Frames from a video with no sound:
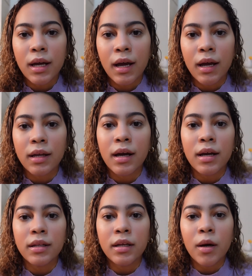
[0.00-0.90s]
and I
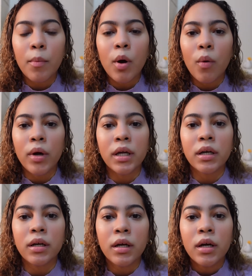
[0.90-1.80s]
ended up
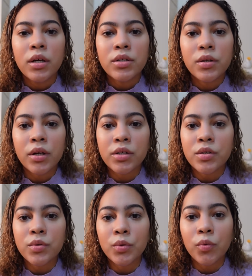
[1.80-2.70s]
going to their
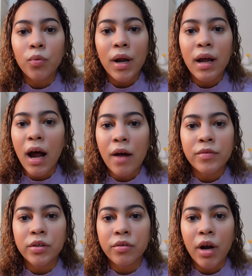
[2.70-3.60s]
school right
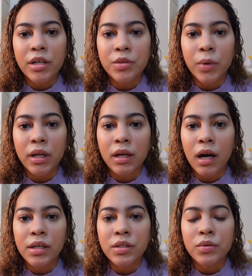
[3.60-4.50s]
after graduating
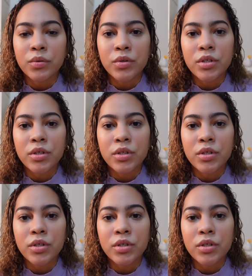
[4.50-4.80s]
high school.